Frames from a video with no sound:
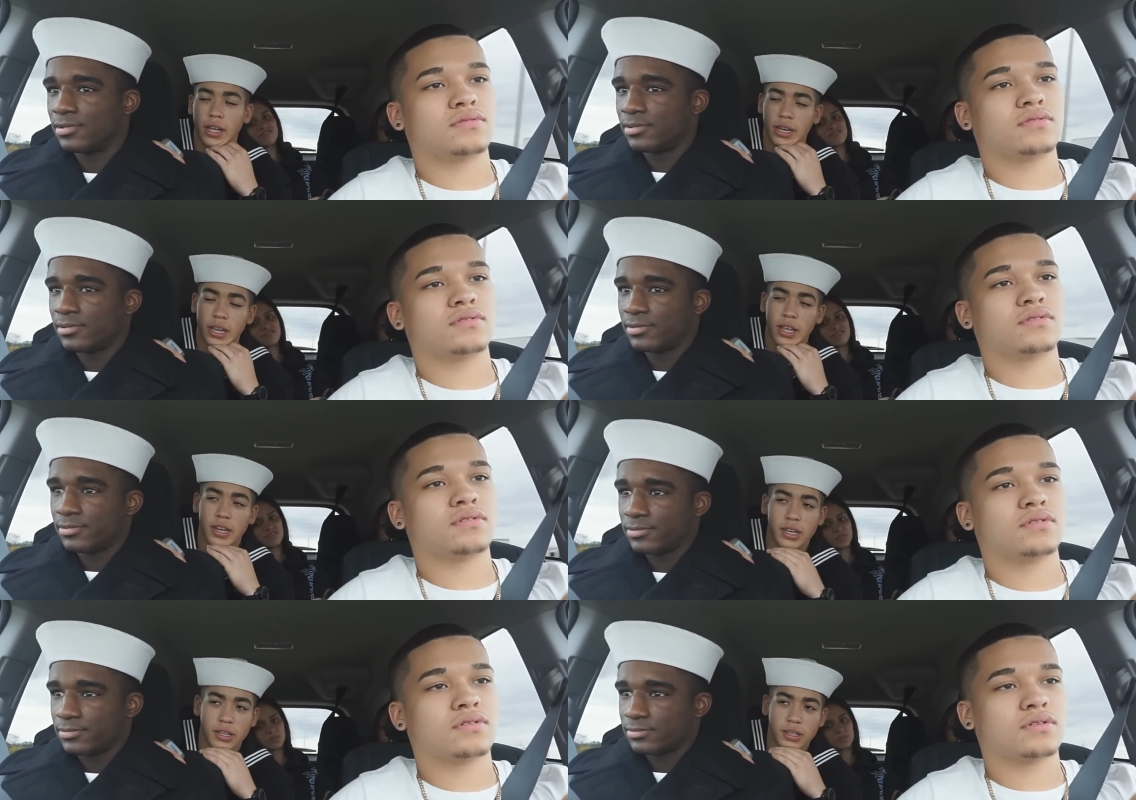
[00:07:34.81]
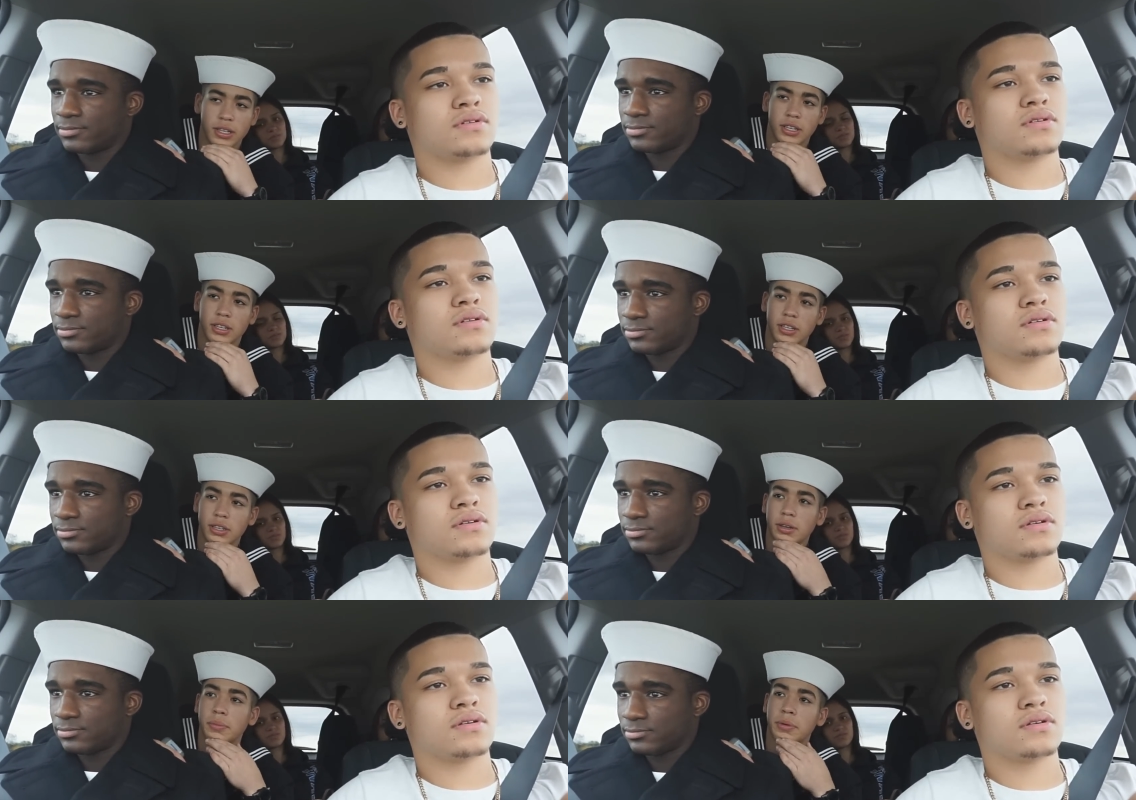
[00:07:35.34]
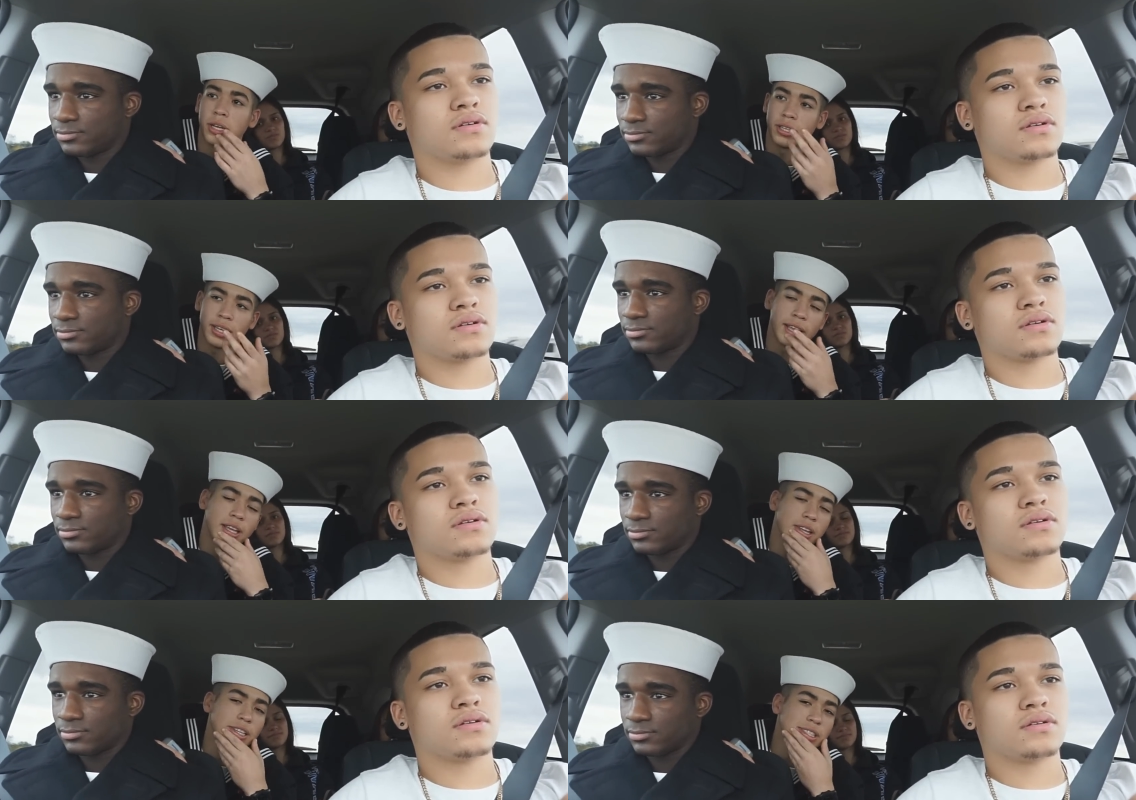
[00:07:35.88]
Speaker 1: And then, it, it,
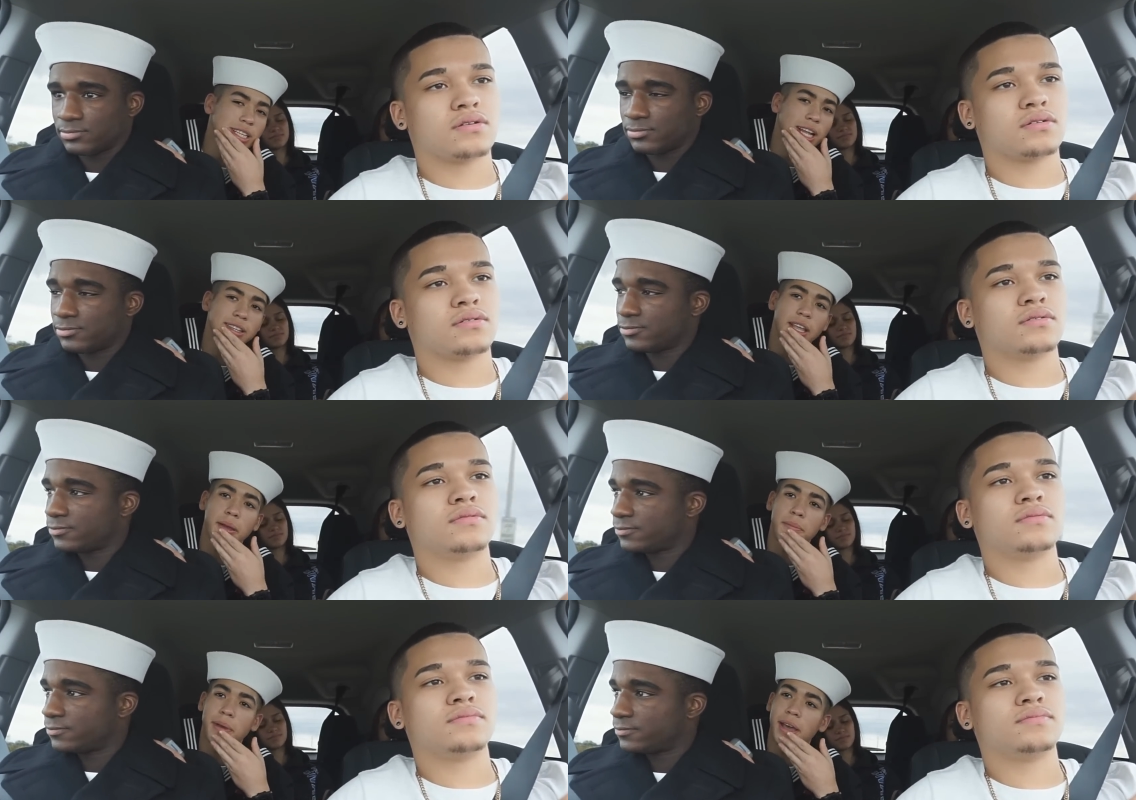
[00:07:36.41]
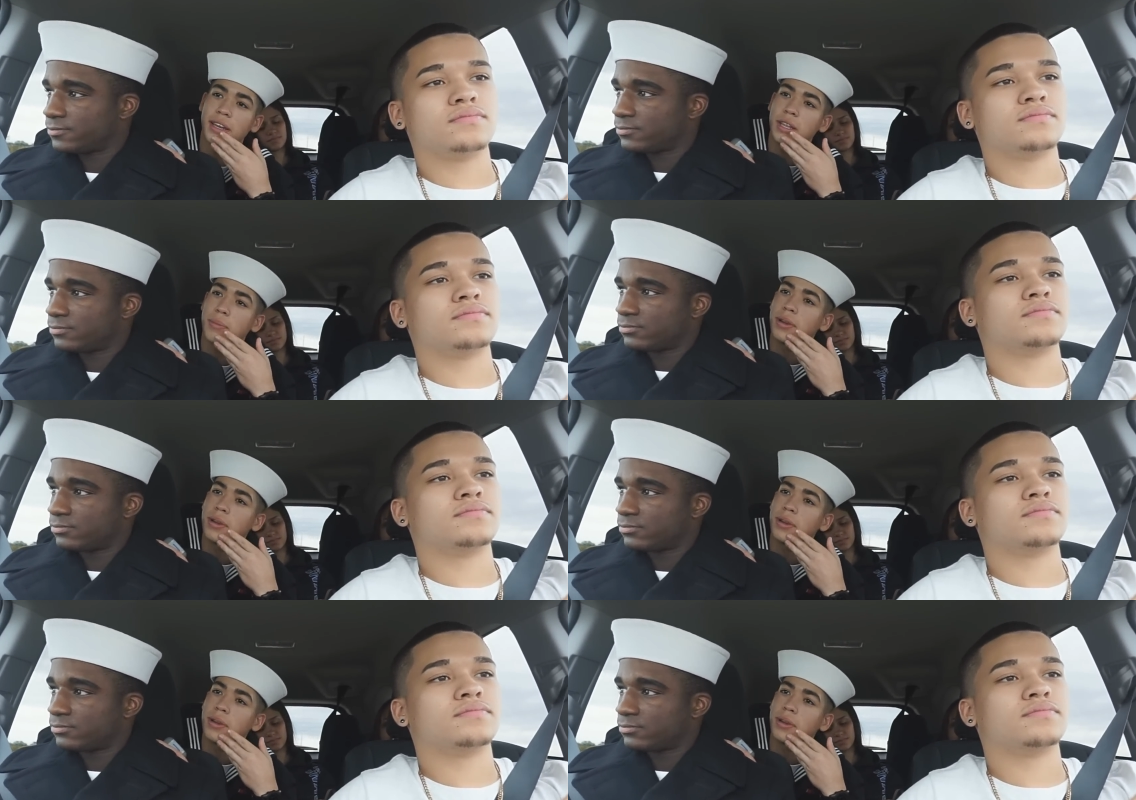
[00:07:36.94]
but it's not that bad.